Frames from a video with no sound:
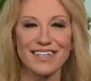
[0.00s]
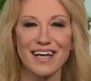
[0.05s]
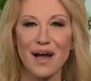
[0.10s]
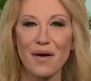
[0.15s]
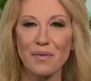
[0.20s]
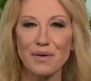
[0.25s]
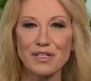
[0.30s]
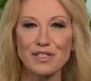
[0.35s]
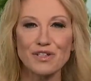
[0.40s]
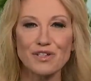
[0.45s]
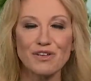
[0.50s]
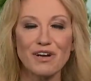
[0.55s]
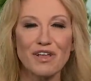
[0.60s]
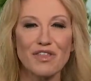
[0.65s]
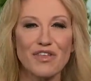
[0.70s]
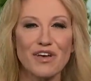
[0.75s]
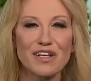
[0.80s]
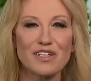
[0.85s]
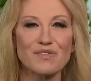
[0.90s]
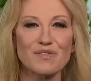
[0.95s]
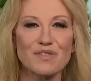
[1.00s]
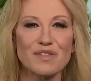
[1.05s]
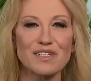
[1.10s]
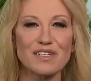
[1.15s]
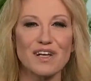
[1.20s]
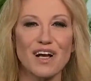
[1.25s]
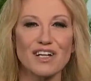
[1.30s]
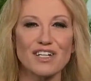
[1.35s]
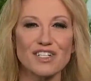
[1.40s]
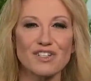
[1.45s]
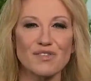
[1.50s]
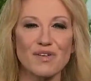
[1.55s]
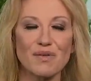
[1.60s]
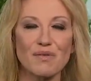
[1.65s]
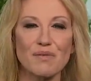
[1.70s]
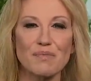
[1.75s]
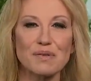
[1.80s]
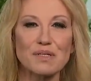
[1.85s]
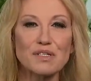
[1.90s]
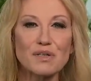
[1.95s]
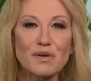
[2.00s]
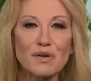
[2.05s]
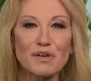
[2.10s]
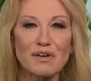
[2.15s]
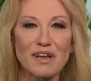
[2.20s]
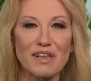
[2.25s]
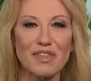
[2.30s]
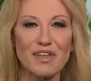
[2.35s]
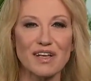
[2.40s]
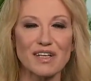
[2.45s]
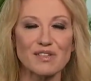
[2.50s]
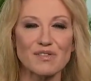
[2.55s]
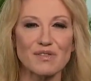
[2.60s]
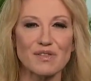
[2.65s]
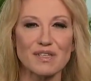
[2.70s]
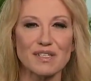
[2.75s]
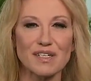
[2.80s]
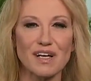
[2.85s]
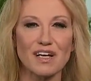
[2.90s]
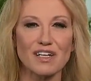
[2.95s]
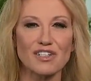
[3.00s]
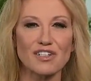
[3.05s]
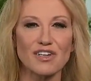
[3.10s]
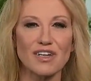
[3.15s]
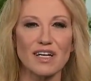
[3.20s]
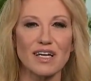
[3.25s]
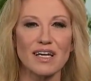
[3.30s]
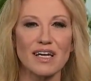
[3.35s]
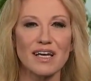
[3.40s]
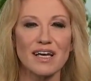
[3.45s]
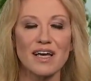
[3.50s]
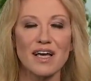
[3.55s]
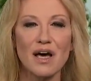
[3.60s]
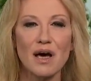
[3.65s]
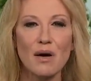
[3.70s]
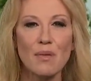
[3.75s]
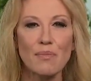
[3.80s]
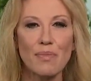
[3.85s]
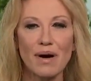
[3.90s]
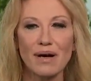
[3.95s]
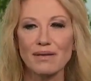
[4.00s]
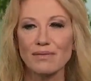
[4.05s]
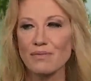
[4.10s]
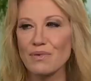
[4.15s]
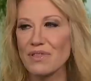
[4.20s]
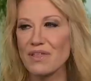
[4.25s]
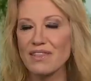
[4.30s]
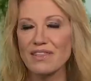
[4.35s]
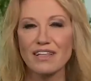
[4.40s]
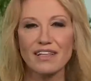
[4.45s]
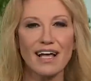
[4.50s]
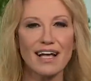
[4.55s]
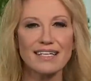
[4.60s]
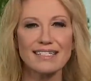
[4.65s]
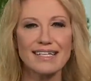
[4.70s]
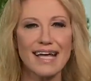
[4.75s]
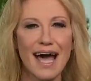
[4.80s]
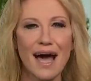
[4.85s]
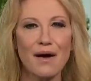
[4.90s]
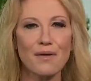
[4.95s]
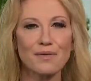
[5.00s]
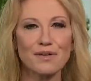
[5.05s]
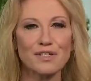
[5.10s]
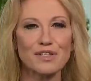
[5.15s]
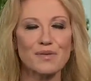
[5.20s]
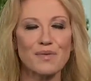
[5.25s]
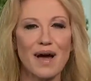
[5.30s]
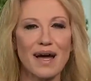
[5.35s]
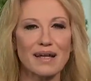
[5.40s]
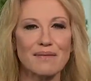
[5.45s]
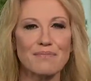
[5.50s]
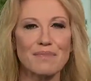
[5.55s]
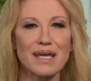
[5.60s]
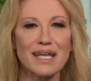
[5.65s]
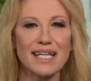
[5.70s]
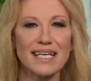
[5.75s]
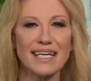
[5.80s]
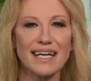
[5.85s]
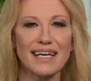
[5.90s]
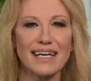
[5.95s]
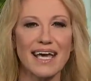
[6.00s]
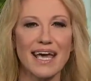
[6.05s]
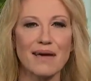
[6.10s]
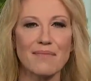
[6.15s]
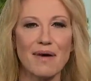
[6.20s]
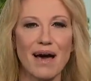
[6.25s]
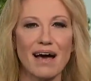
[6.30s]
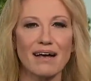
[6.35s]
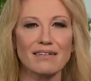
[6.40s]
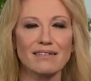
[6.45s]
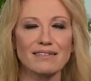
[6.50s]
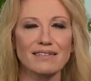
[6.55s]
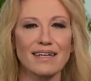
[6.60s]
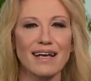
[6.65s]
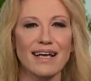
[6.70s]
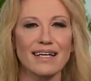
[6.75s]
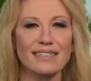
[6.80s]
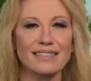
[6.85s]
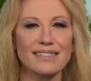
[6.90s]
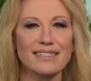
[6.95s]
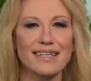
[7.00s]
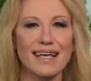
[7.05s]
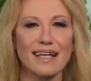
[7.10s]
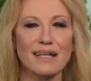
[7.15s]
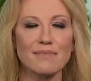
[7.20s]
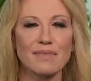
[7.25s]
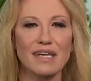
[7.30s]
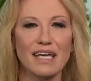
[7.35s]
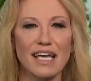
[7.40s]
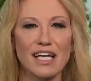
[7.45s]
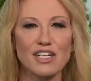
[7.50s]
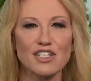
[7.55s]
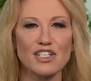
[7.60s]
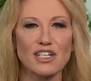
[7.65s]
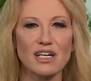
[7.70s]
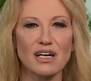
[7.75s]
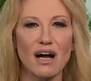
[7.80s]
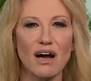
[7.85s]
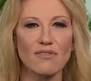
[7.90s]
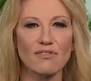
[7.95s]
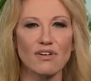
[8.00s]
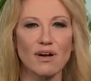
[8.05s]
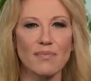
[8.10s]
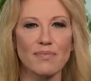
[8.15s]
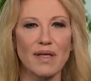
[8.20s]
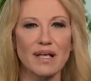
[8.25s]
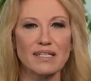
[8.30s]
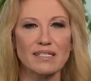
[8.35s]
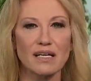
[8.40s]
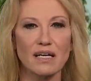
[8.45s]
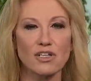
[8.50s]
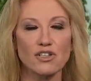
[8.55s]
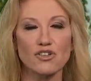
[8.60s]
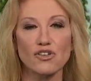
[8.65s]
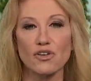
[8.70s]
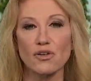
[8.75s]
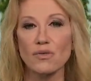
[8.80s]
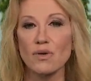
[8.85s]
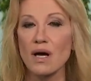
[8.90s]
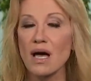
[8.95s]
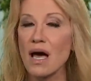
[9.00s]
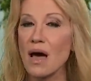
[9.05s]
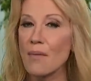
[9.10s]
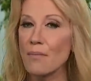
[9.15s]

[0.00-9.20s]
I want to do great things for this country. We've been doing great things for this country. But within the last hour, you had a meeting and came out and said I'm engaged in a cover-up. That's not true.